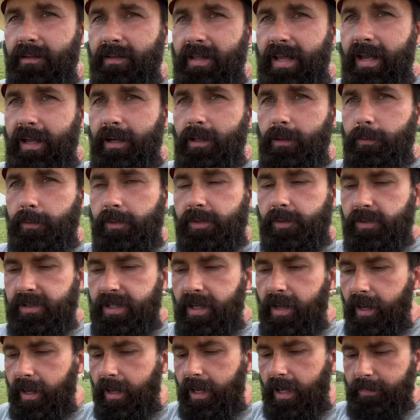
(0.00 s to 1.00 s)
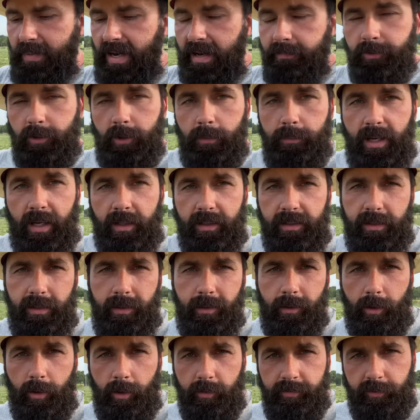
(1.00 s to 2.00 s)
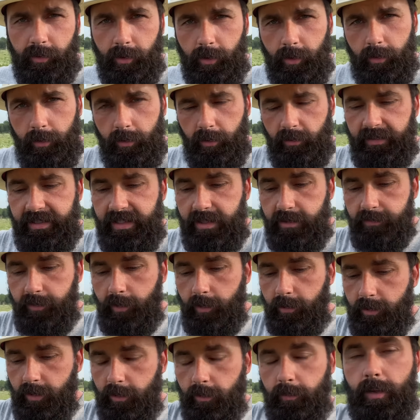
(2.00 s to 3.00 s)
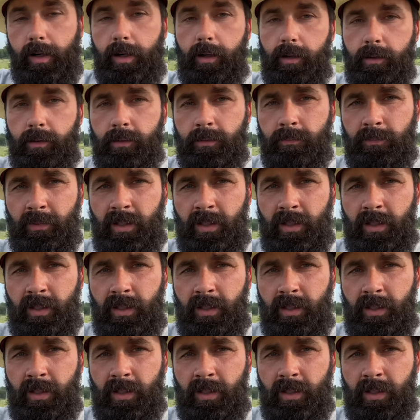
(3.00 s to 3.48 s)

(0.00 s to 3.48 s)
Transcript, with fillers: that it was time after about a year for her to leave her career